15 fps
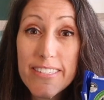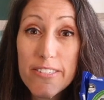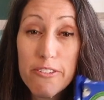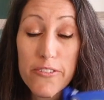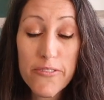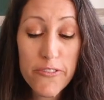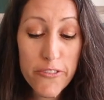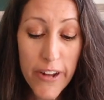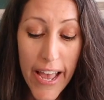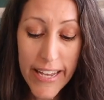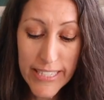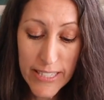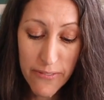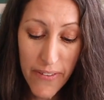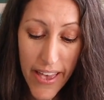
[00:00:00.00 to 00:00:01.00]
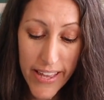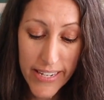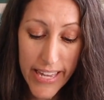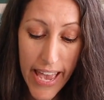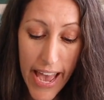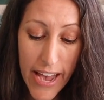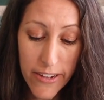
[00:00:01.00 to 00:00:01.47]
It's
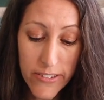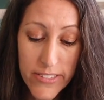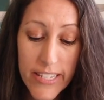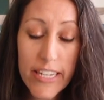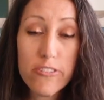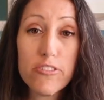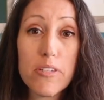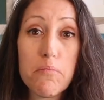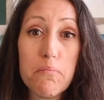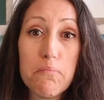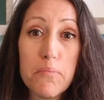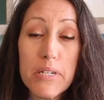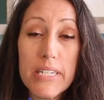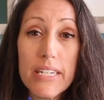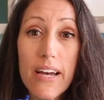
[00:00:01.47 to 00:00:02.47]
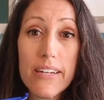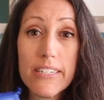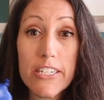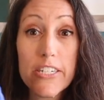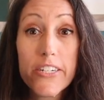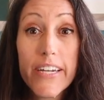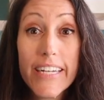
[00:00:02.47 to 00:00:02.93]
grass-fed cows. They actually put it on
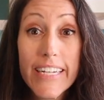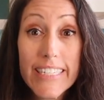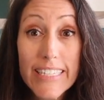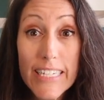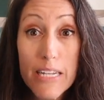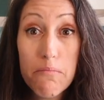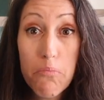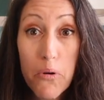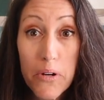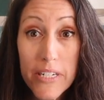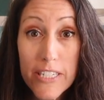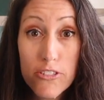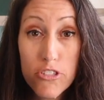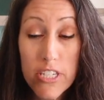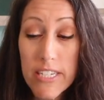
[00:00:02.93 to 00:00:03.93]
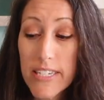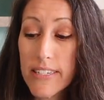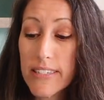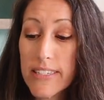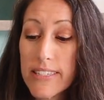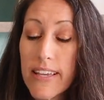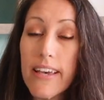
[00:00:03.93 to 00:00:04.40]
here, and it's an imported
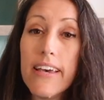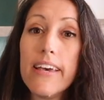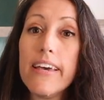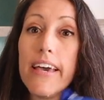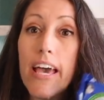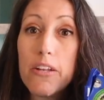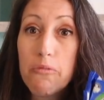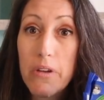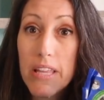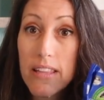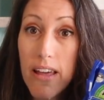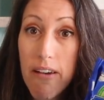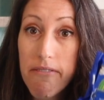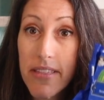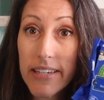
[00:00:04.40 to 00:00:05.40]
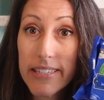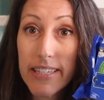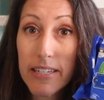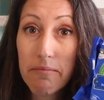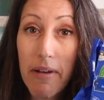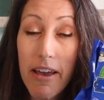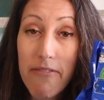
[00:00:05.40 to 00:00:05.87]
cheese. And we love this
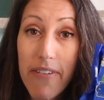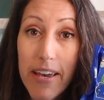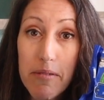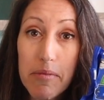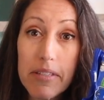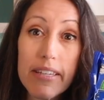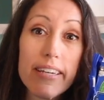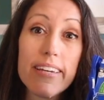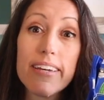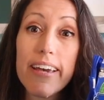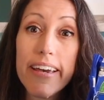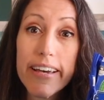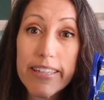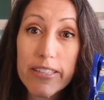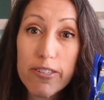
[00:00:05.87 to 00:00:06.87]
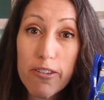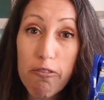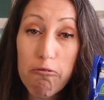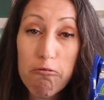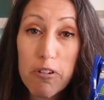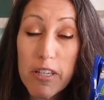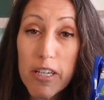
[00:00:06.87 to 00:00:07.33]
in my family. It's
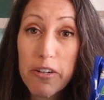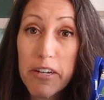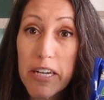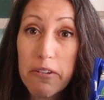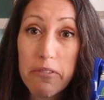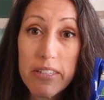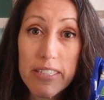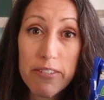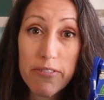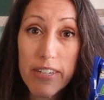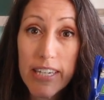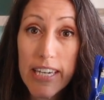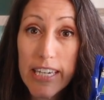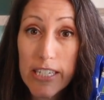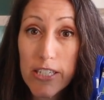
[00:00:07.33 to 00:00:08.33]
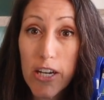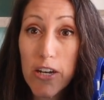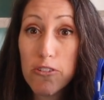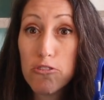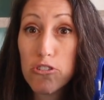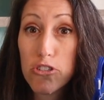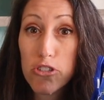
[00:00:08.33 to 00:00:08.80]
really great with different
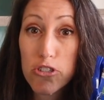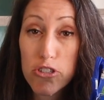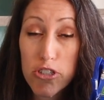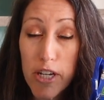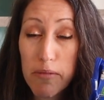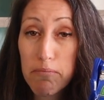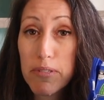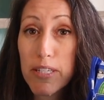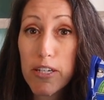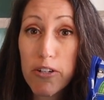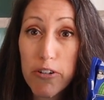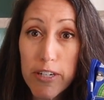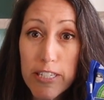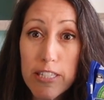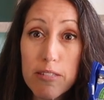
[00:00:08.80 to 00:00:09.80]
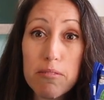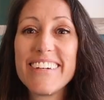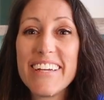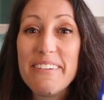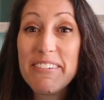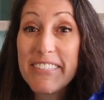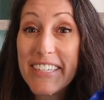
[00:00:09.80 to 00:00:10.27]
keto chips and crisps.
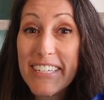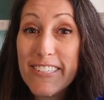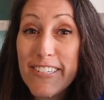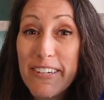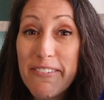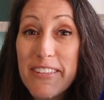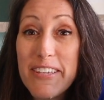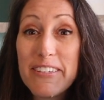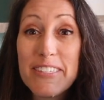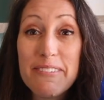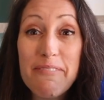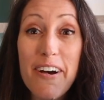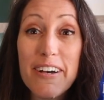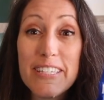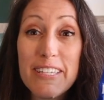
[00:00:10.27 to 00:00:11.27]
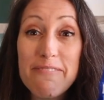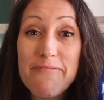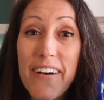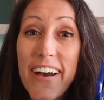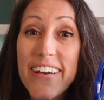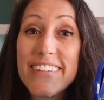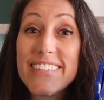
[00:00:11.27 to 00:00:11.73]
And I'm also gonna share with you some awesome
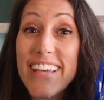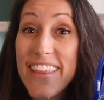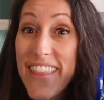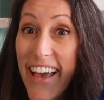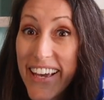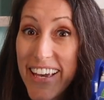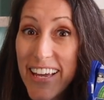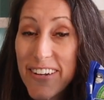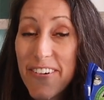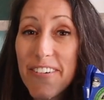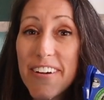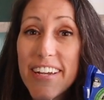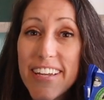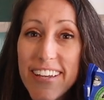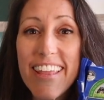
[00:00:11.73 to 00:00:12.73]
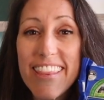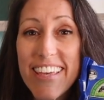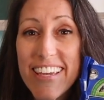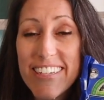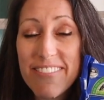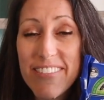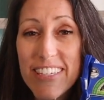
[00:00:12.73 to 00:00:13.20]
finds in that category at
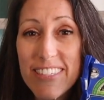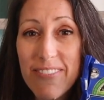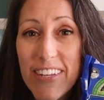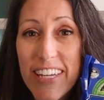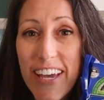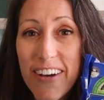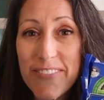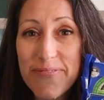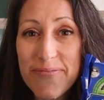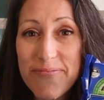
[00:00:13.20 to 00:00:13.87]
the end of this video.